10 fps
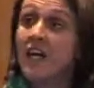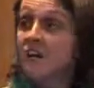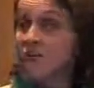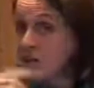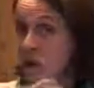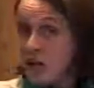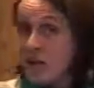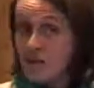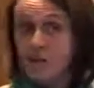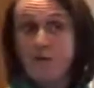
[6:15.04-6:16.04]
to
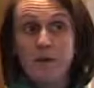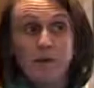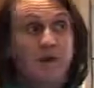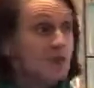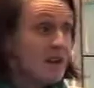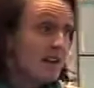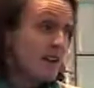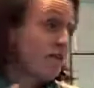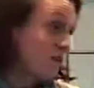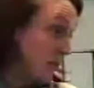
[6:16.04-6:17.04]
non-heritage people, as well as
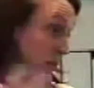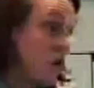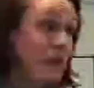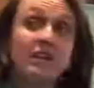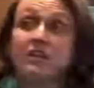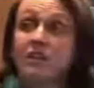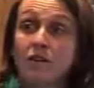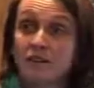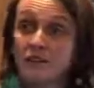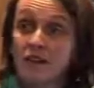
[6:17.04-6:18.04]
even just to colleagues in
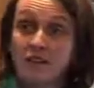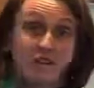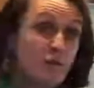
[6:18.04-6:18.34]
different sectors,